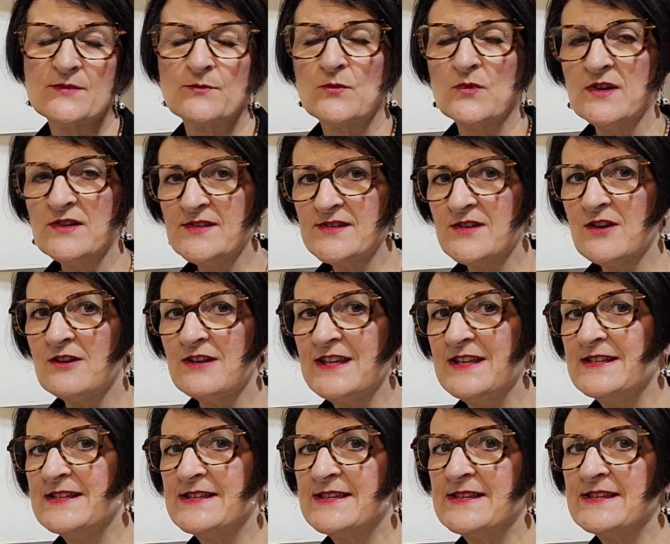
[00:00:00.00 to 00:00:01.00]
And we're
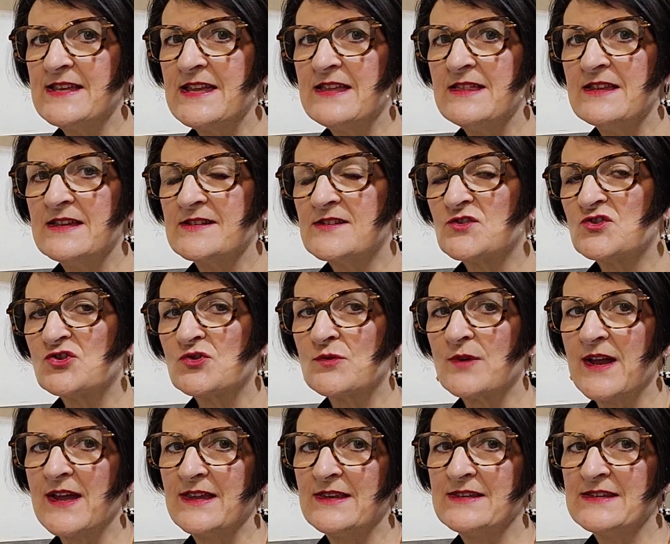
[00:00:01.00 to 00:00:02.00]
starting to see this
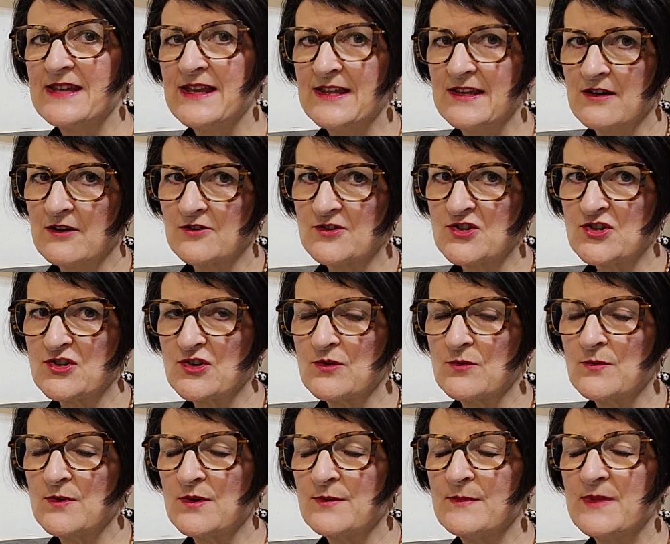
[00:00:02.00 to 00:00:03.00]
trend in our
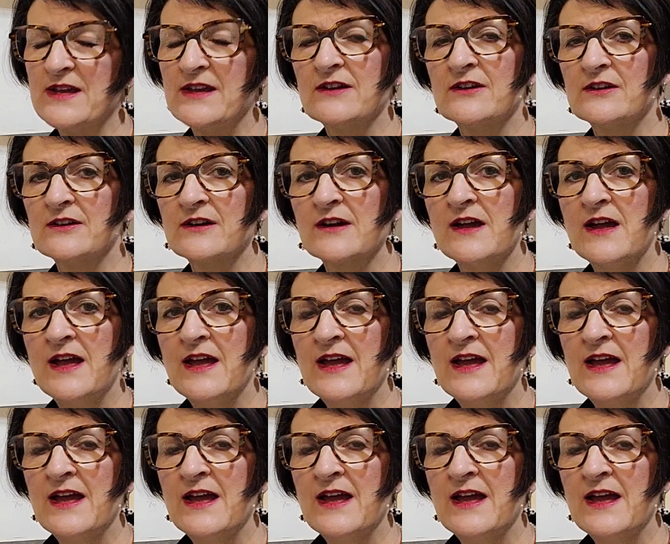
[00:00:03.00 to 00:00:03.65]
showroom here.